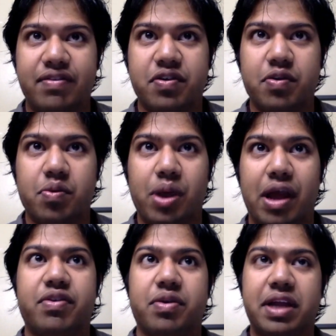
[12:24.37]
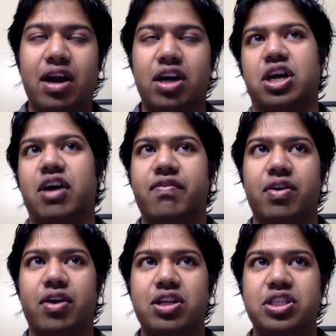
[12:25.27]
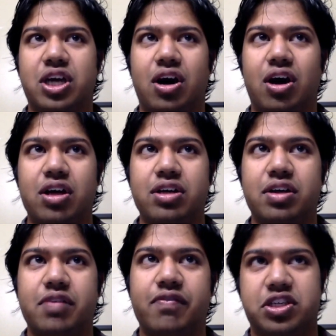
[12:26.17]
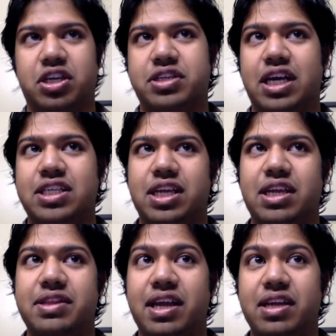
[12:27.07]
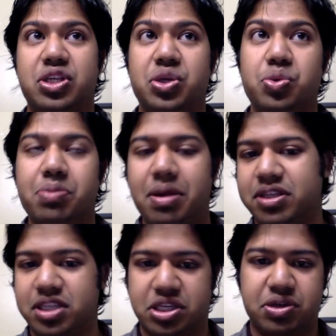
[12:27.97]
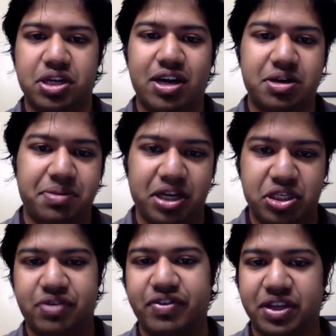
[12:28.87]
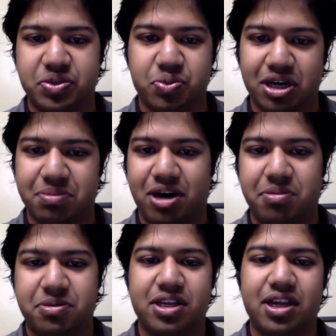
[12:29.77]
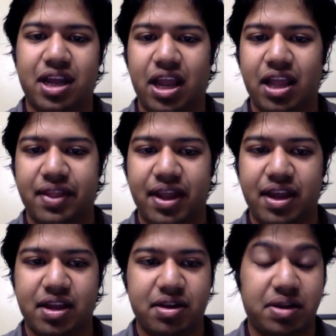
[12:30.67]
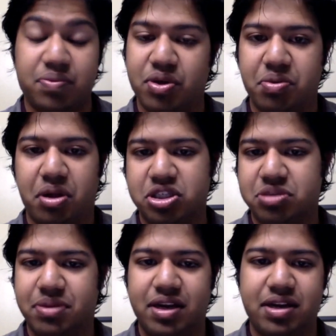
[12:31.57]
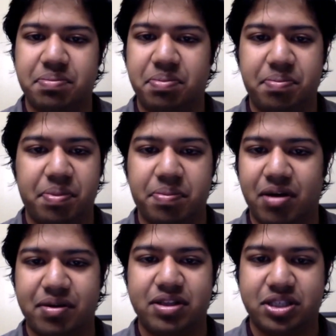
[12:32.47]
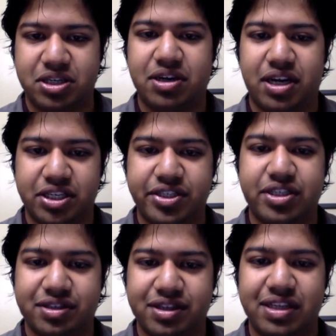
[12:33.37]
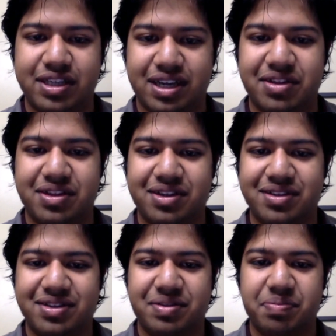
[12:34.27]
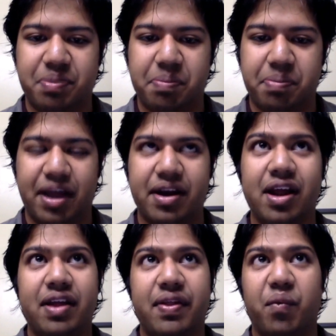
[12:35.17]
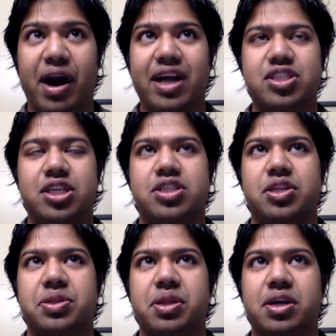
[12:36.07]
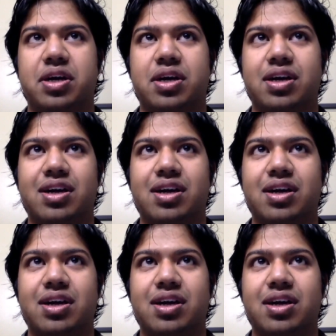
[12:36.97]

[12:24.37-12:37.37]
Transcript: to we have to get our software launched on first on testnet, then do maybe a security audit to make sure everything is working properly, and then we'll launch the mainnet probably the start of next year. That's kind of the plan. We're actually so the